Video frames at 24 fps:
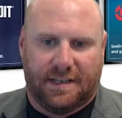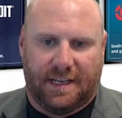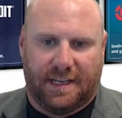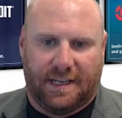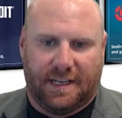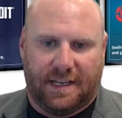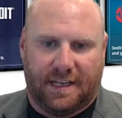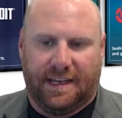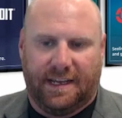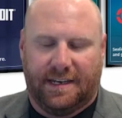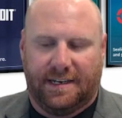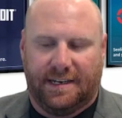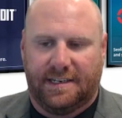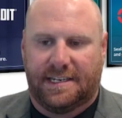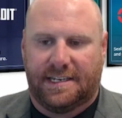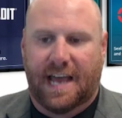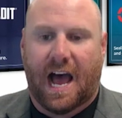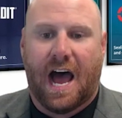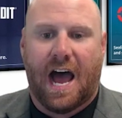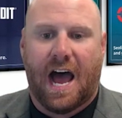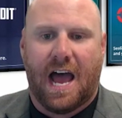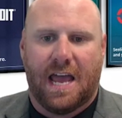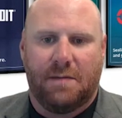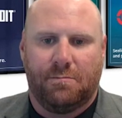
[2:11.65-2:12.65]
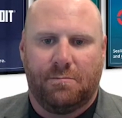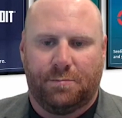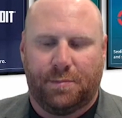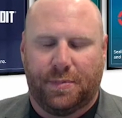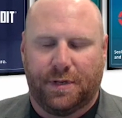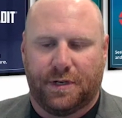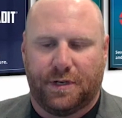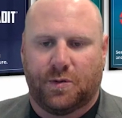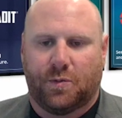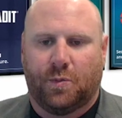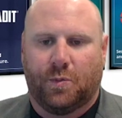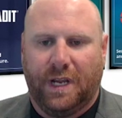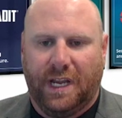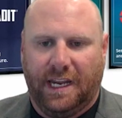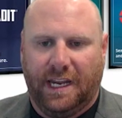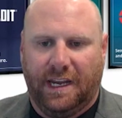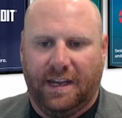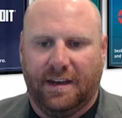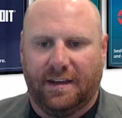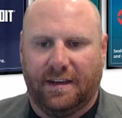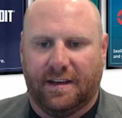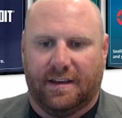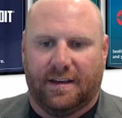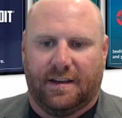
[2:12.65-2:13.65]
in time
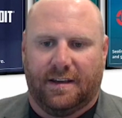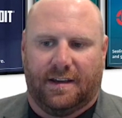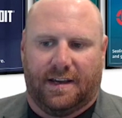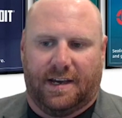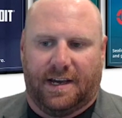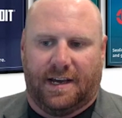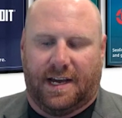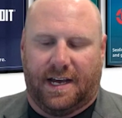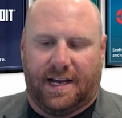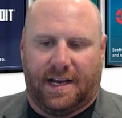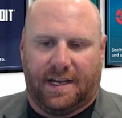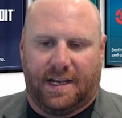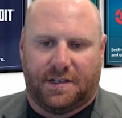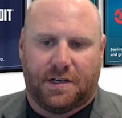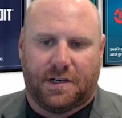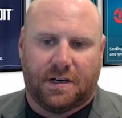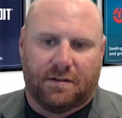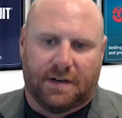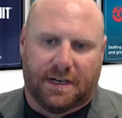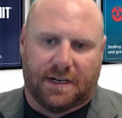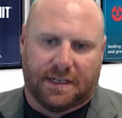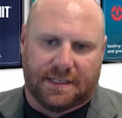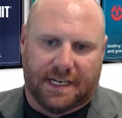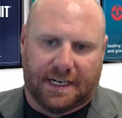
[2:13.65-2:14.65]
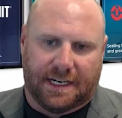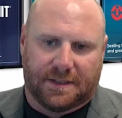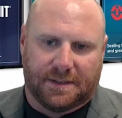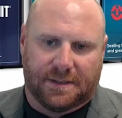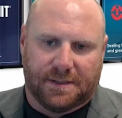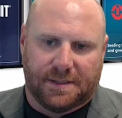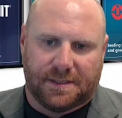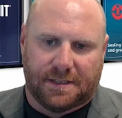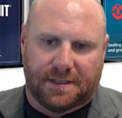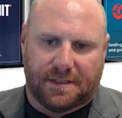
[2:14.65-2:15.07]
between turnaround cycles.